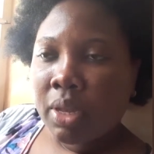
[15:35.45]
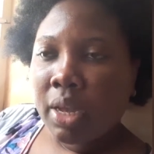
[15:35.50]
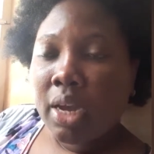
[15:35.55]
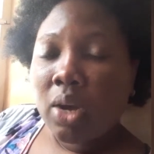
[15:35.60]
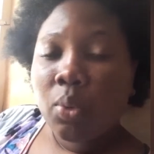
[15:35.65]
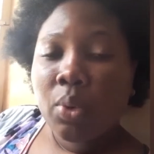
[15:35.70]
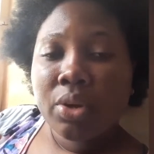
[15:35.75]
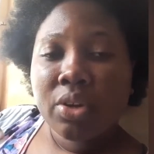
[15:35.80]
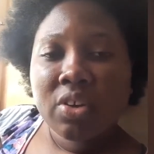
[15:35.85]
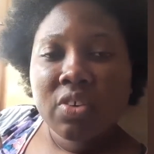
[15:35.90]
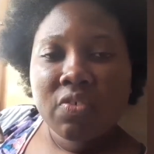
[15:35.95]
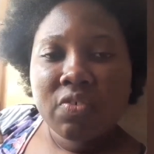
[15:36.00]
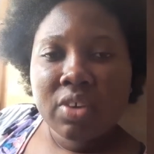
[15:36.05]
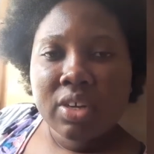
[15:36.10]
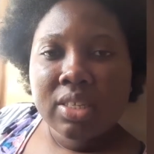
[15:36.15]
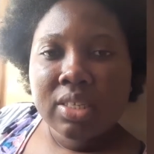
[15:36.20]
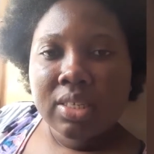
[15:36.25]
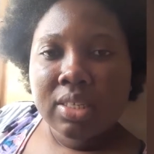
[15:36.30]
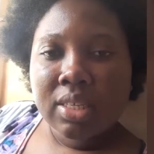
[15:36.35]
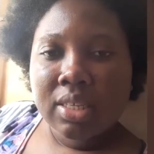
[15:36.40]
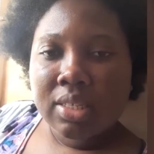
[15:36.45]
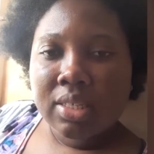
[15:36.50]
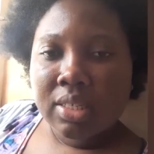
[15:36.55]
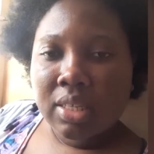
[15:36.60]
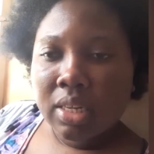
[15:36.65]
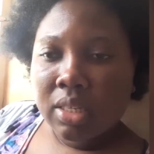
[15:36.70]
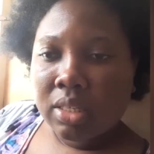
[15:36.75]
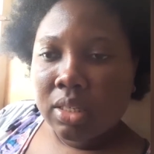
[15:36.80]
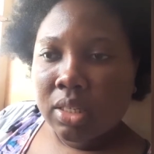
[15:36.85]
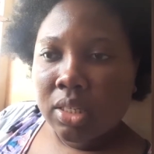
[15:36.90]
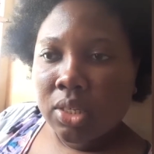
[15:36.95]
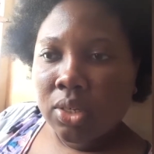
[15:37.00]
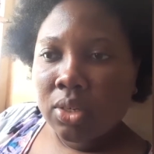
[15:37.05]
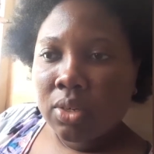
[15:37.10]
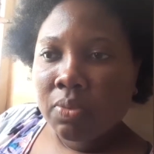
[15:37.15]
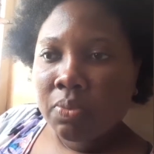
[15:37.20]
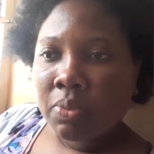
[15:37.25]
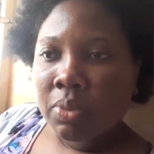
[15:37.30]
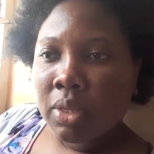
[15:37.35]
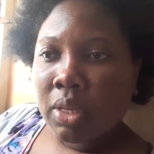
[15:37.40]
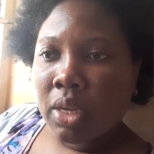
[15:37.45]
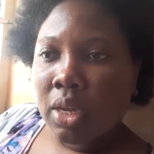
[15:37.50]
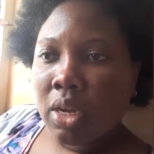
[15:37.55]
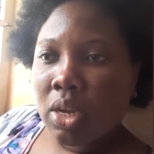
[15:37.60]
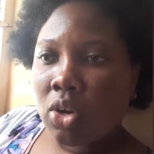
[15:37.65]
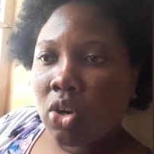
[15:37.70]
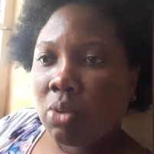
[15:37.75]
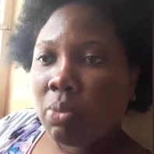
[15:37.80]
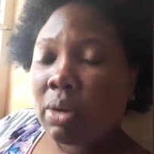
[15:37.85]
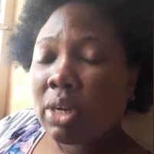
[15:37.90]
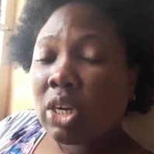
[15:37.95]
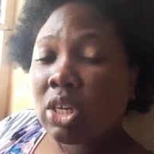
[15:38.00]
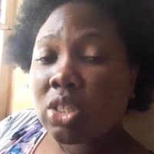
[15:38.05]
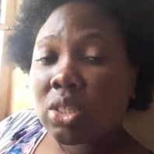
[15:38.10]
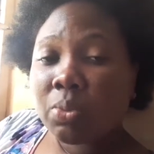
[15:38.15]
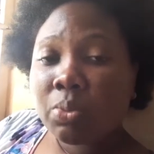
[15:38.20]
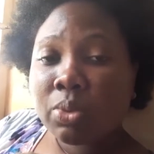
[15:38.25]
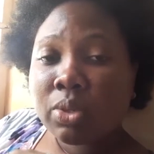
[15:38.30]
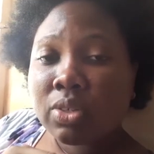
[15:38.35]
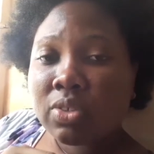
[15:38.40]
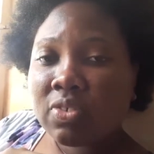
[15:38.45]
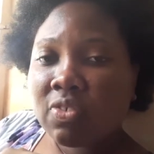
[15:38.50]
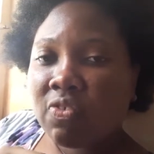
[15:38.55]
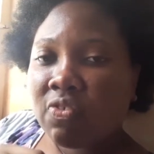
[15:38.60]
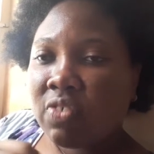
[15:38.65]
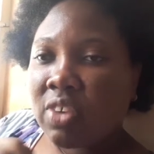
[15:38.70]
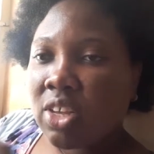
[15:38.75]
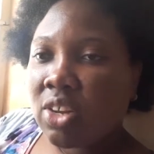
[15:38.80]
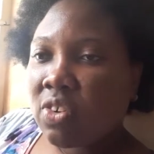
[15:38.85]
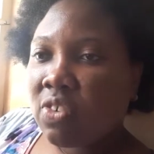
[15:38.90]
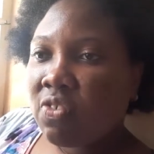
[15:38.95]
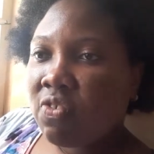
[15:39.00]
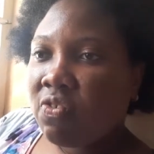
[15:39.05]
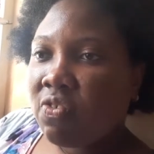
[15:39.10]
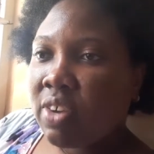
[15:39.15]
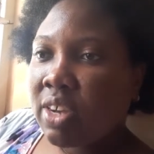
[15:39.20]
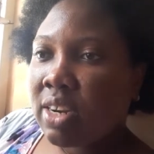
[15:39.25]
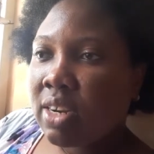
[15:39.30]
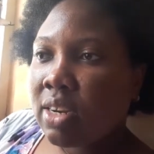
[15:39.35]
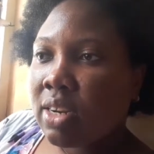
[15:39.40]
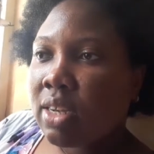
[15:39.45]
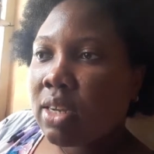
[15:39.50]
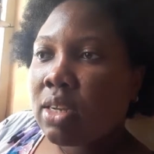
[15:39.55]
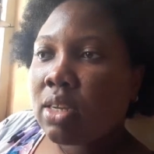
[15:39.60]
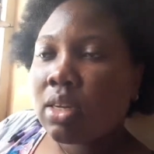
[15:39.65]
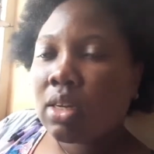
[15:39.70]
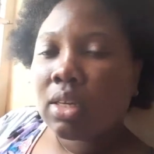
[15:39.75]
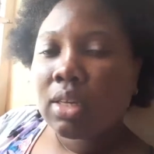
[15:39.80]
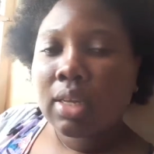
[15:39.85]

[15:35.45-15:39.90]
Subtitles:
And when your friend says that to you, nobody's supposed to feel offended.